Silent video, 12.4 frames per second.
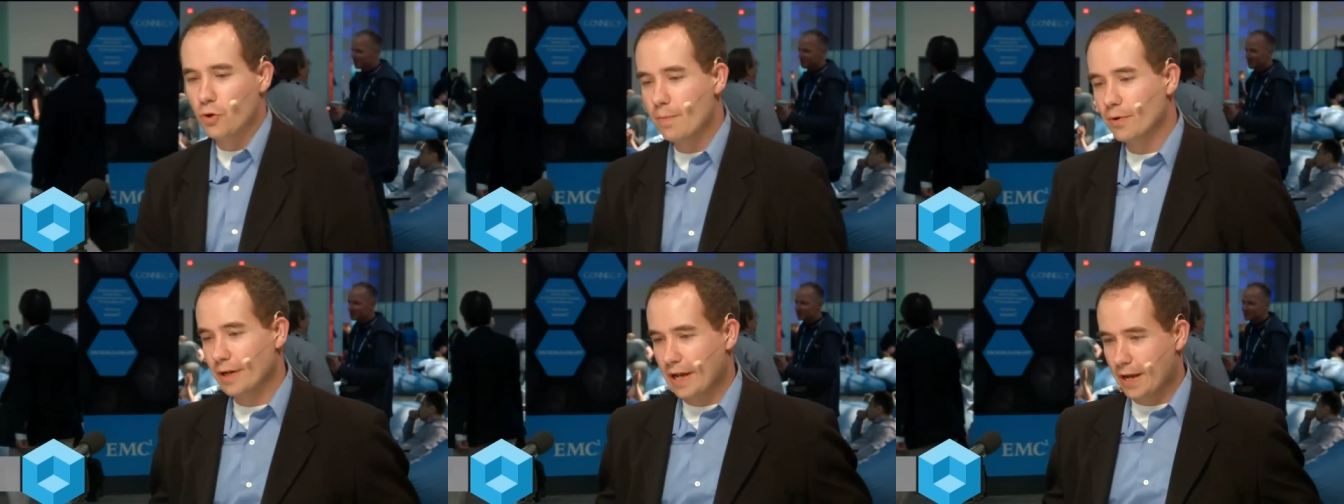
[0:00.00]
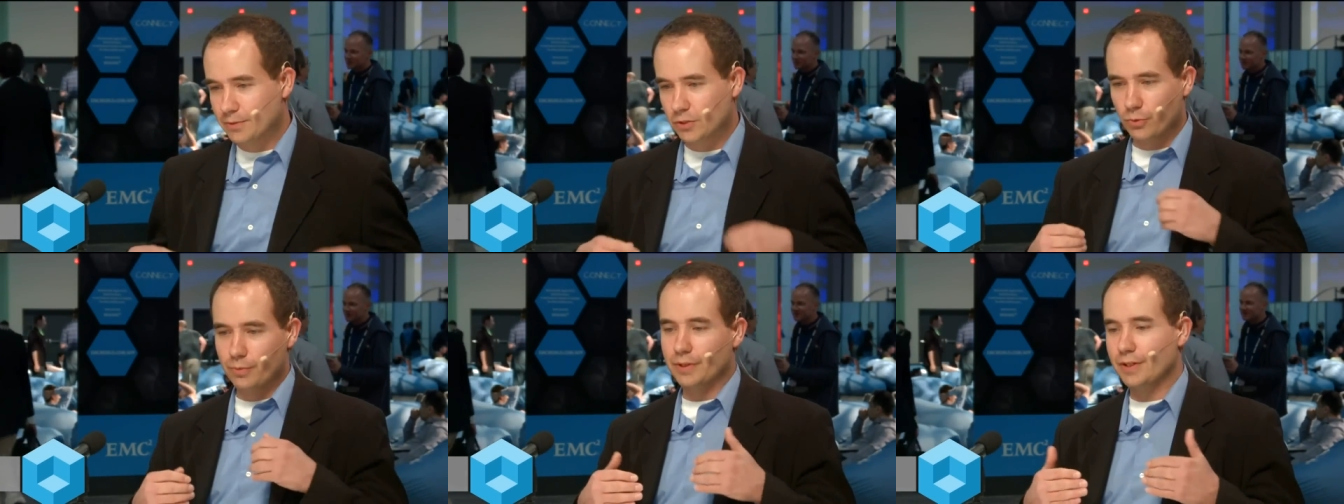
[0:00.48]
primary apps
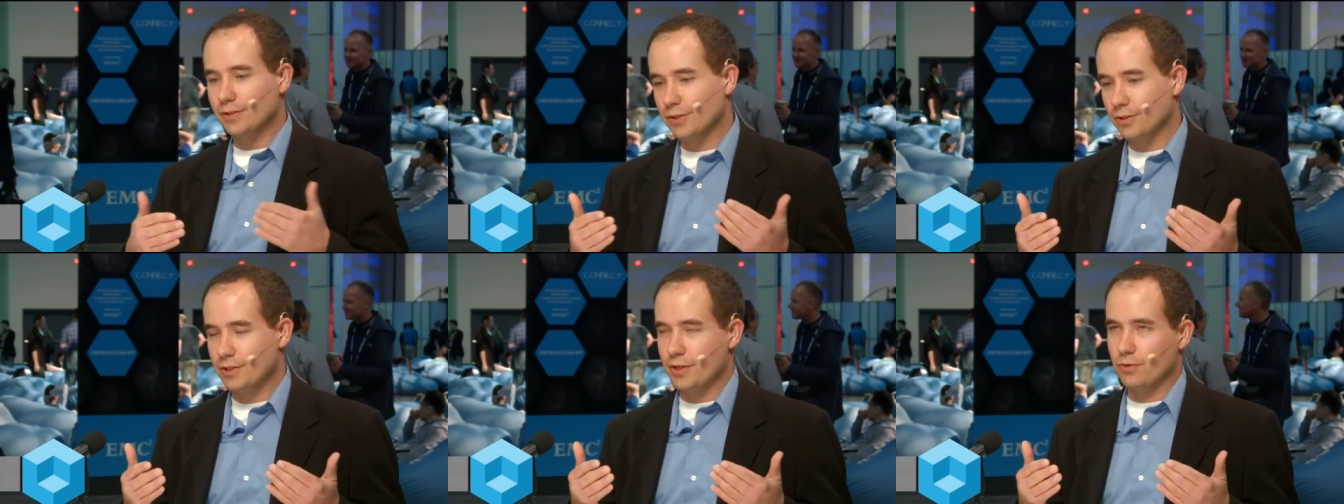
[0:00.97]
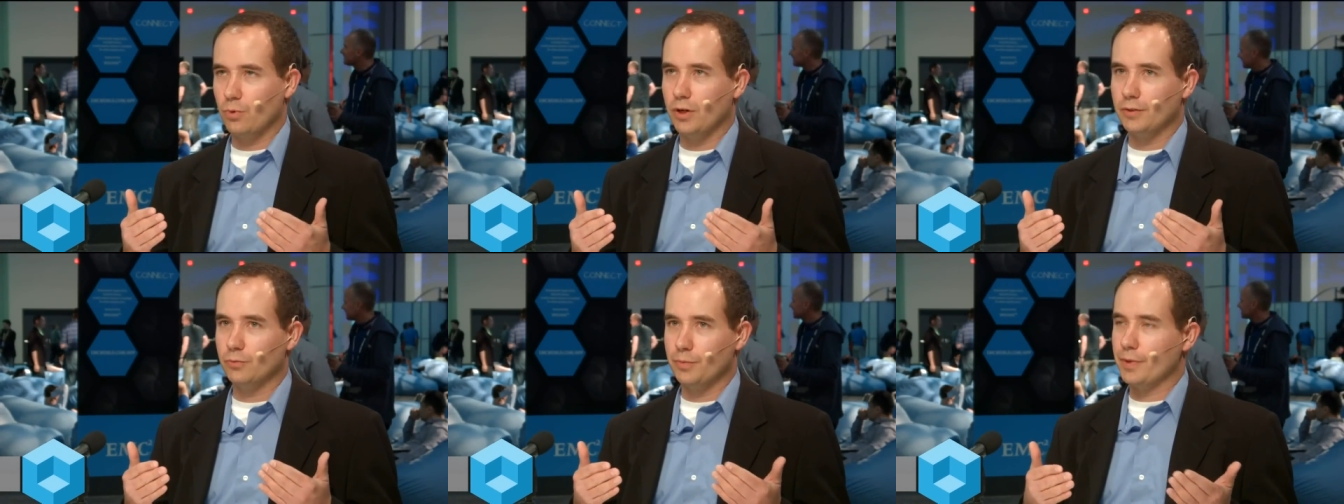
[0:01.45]
that we would consider tier
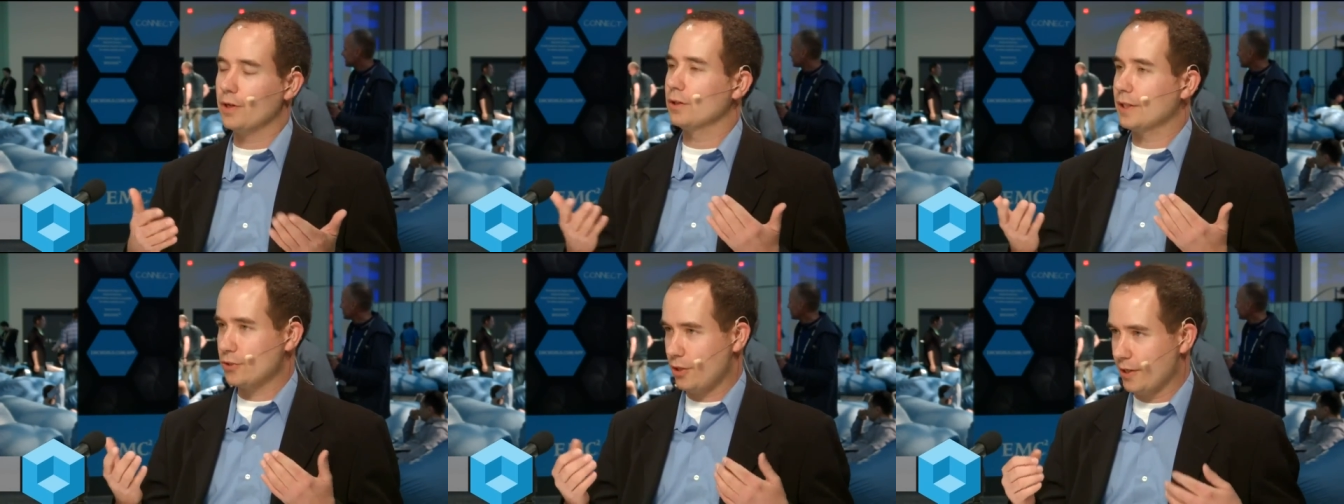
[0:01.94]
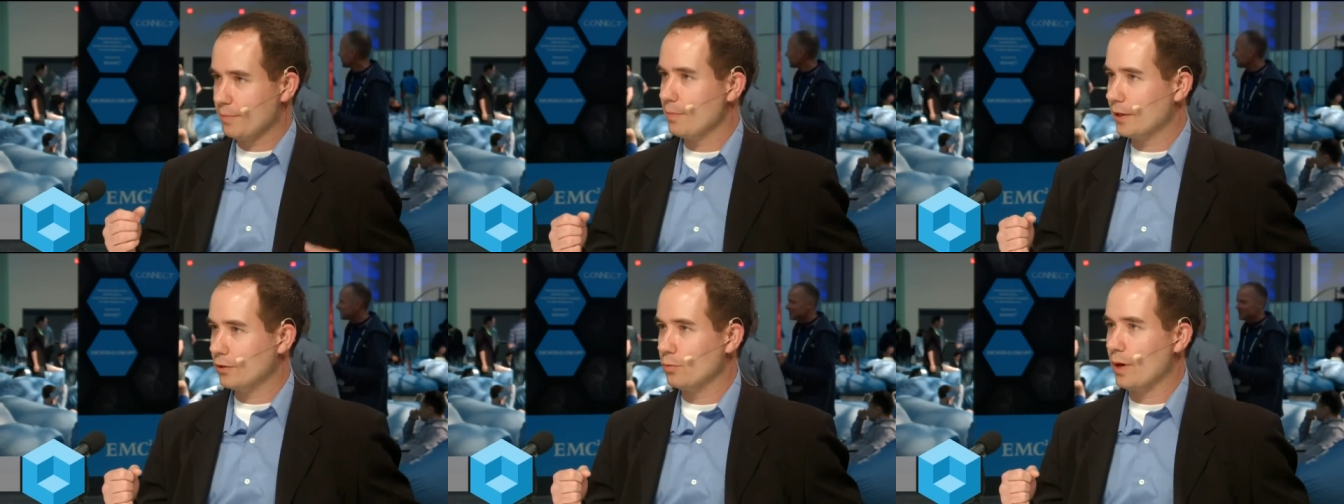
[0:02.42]
one would be our electronic
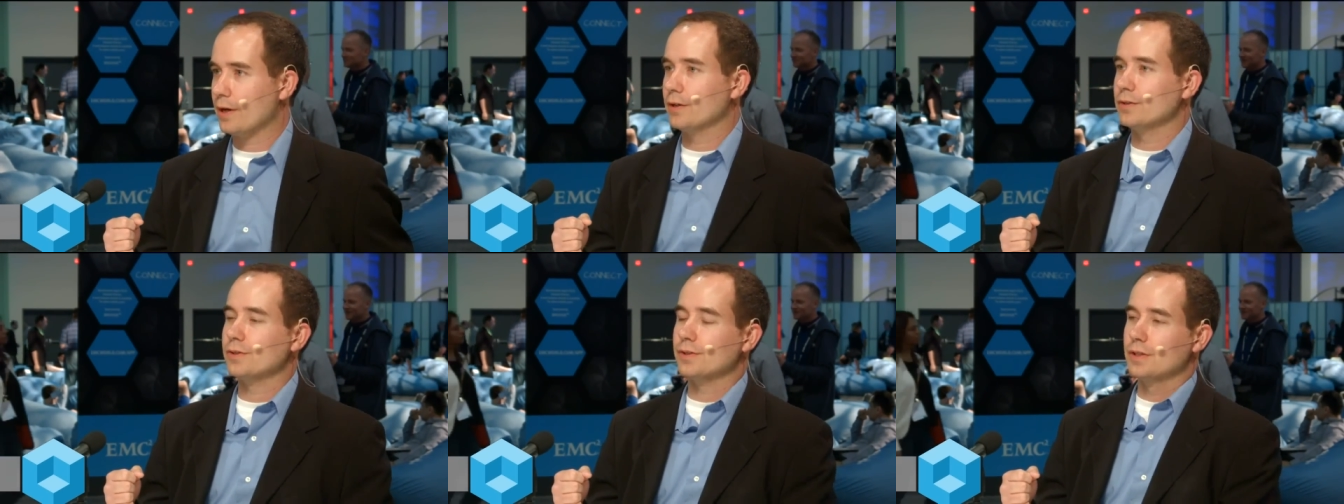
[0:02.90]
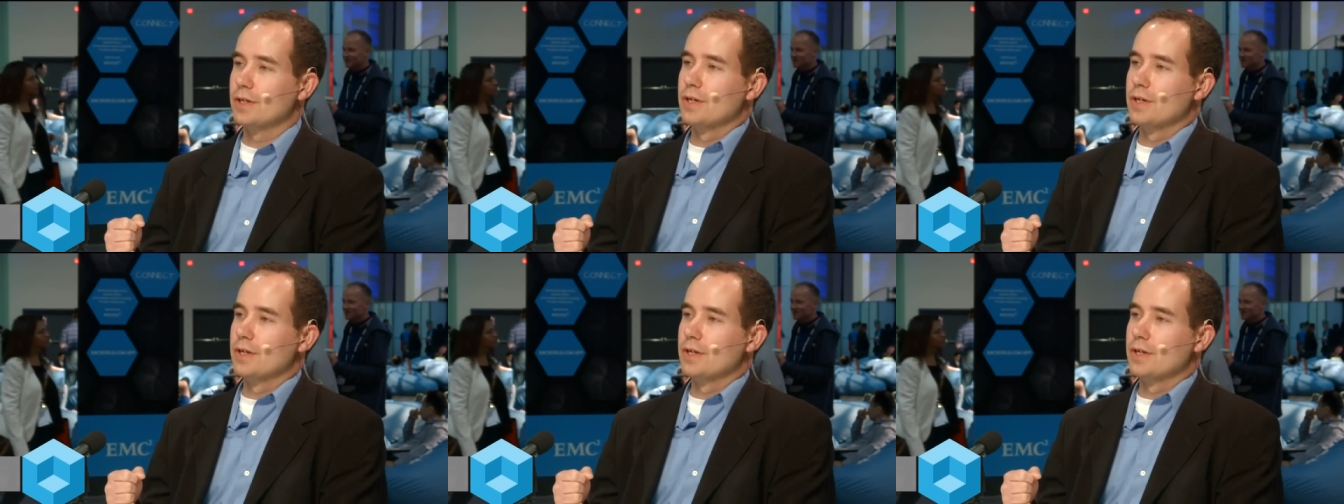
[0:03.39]
medical records.